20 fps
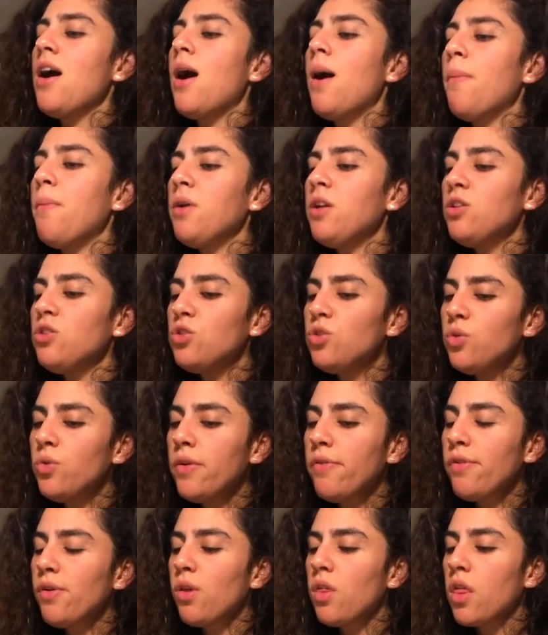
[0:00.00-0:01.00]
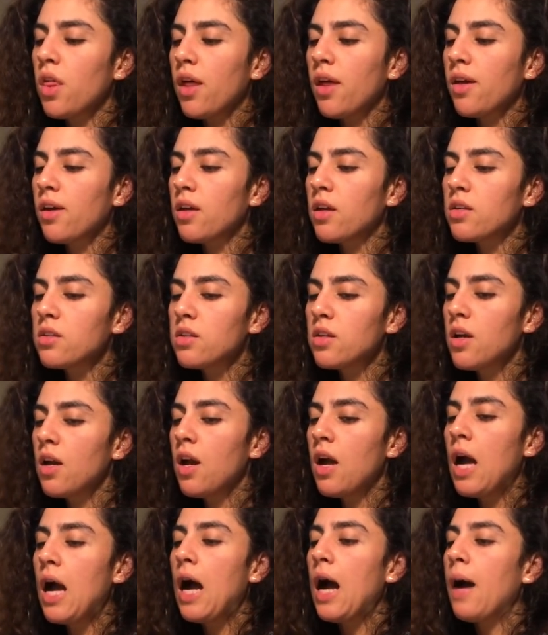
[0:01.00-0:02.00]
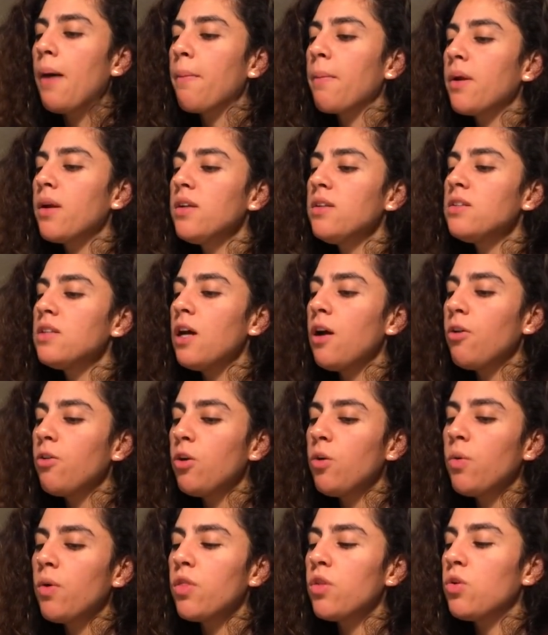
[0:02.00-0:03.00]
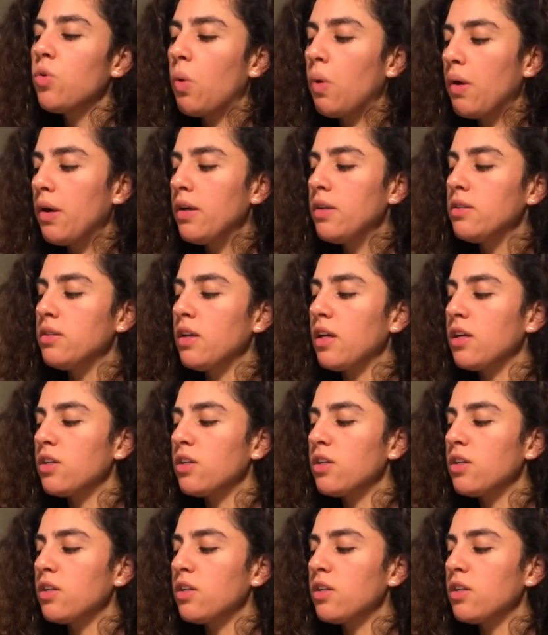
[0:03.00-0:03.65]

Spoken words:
I'm going to do a few things, I'm going to tell you where the door is,